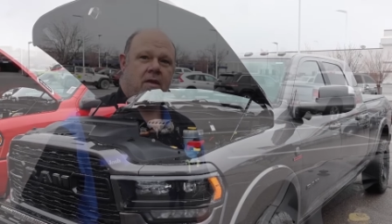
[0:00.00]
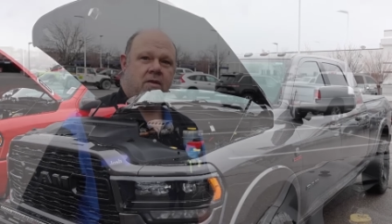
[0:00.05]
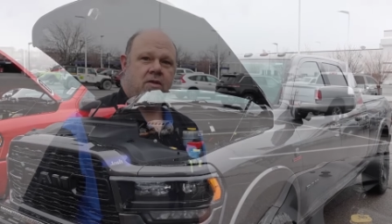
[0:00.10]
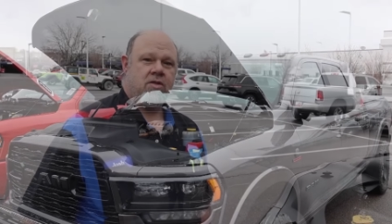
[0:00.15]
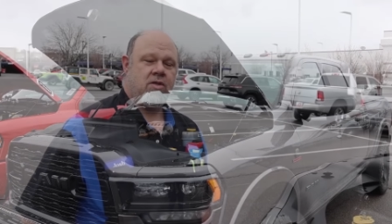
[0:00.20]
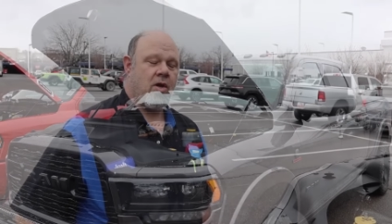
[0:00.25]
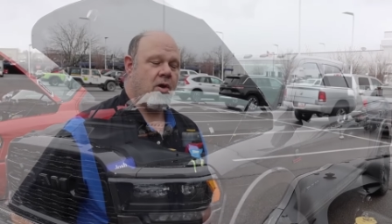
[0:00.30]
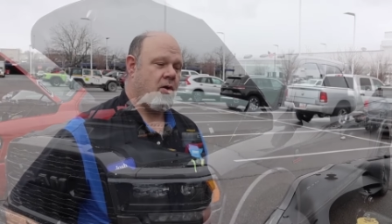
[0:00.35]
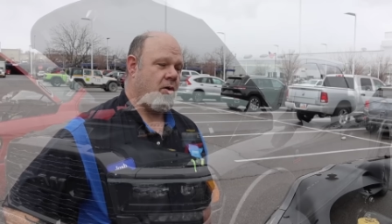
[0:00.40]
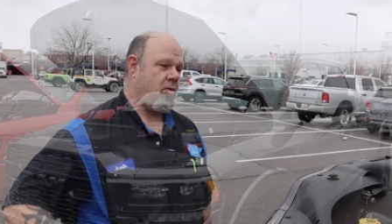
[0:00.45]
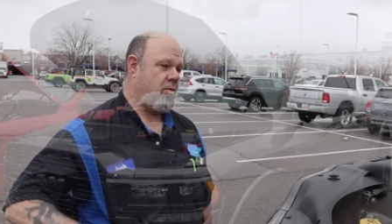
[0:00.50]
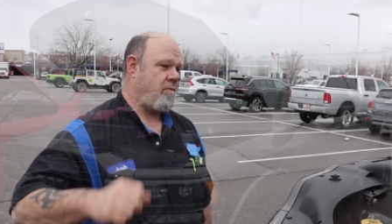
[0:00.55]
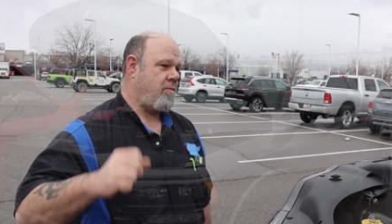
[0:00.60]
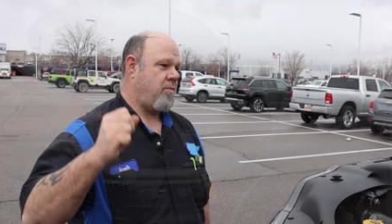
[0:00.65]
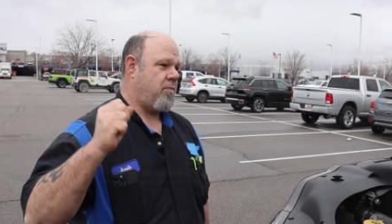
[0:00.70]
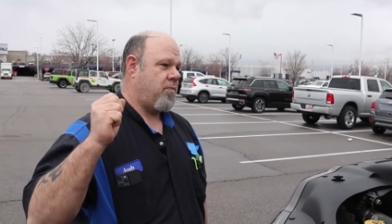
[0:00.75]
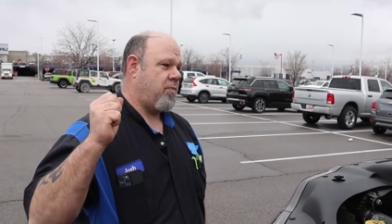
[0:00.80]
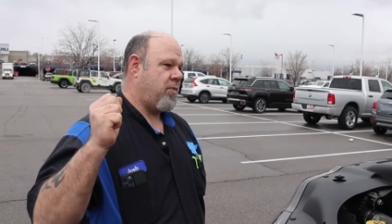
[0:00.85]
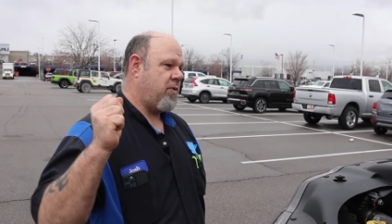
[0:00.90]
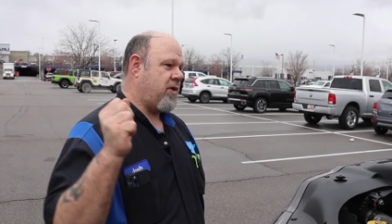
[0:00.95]
So
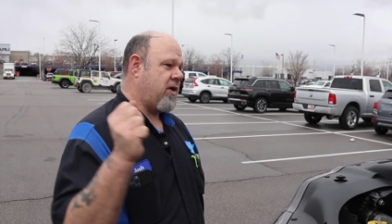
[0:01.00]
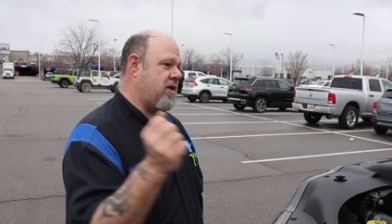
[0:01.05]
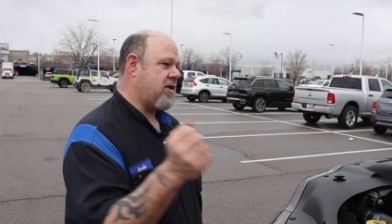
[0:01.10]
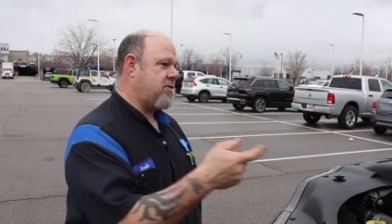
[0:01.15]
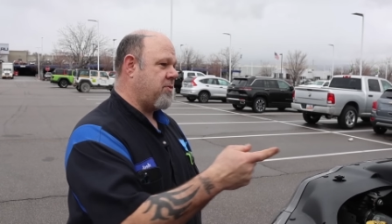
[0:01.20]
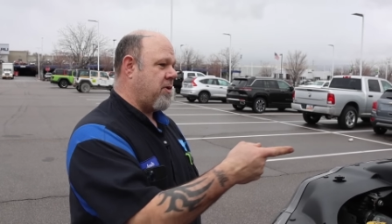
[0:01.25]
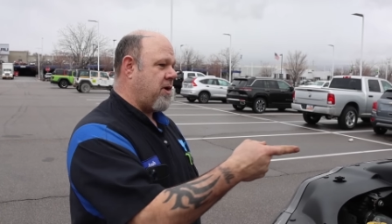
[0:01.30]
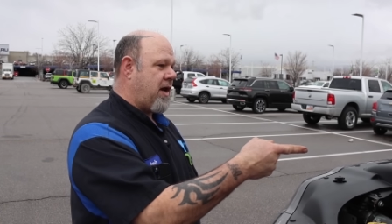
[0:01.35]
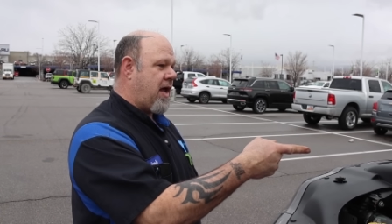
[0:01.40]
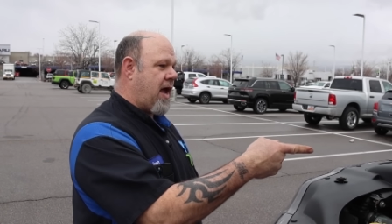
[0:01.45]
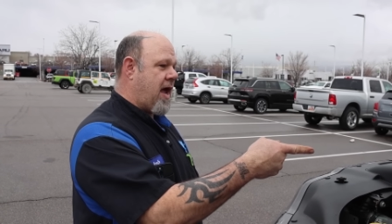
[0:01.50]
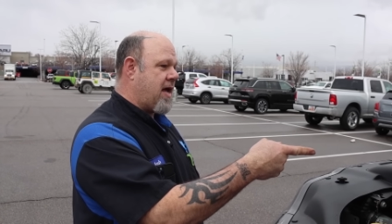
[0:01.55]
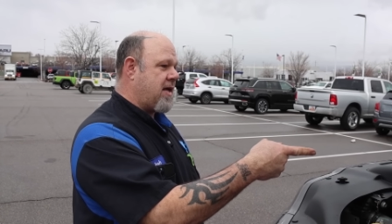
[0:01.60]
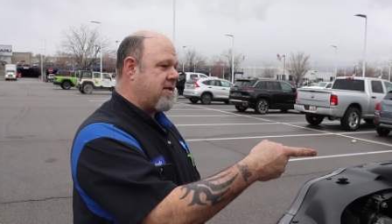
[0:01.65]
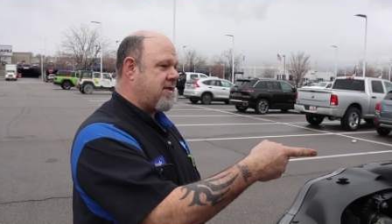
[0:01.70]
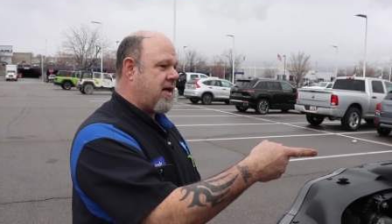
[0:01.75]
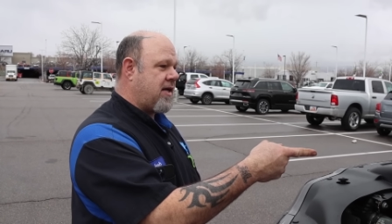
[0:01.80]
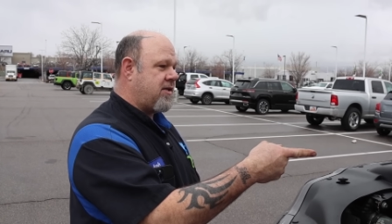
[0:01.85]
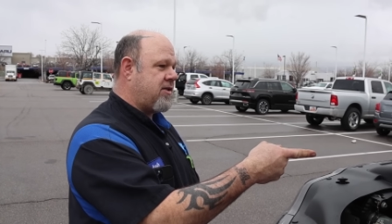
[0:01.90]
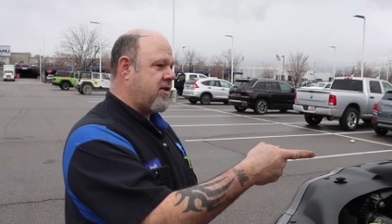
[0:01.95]
this one
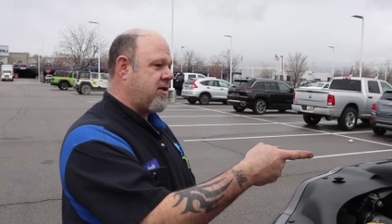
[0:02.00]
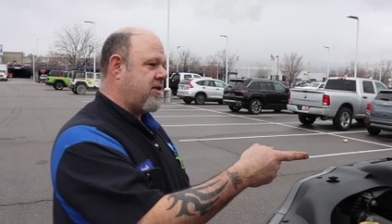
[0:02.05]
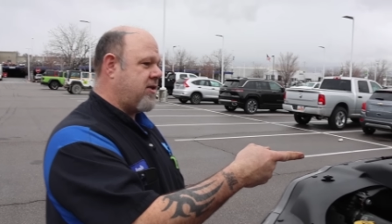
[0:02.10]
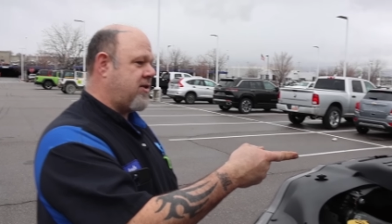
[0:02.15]
has, as you can